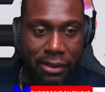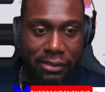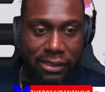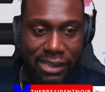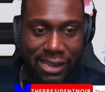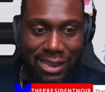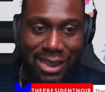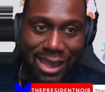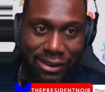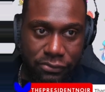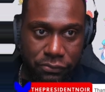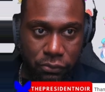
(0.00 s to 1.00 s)
The
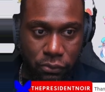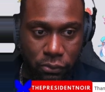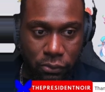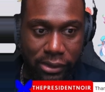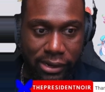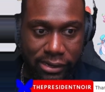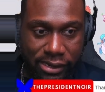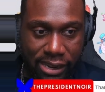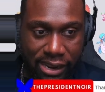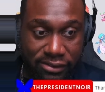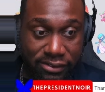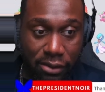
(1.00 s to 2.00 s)
EX rule
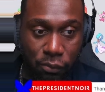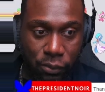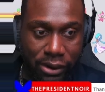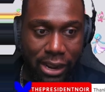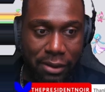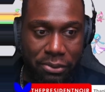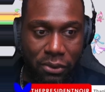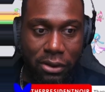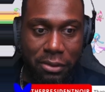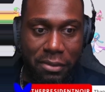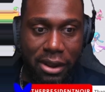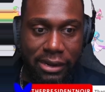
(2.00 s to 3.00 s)
indicates that when a
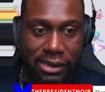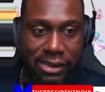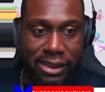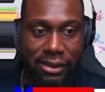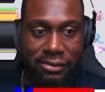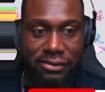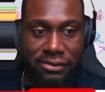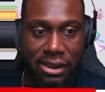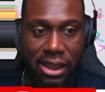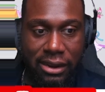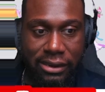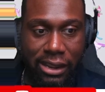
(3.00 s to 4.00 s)
Pokemon EX is
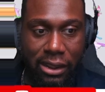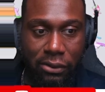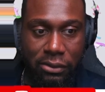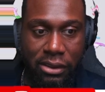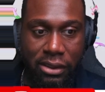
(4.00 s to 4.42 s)
knocked out,